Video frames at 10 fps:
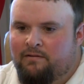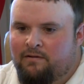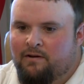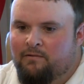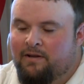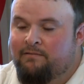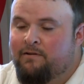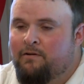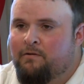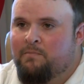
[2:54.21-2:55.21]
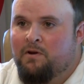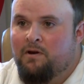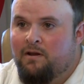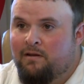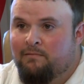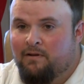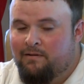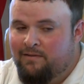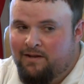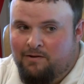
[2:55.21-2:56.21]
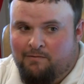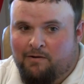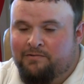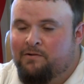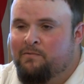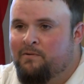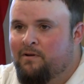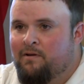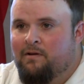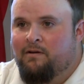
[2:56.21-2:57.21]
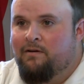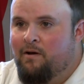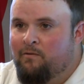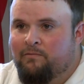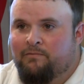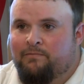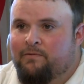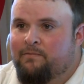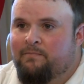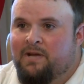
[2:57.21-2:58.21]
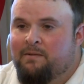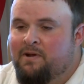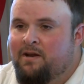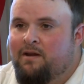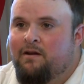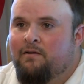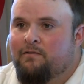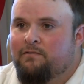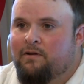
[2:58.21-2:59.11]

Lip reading: you know, live in your community that you've also known for many, many years.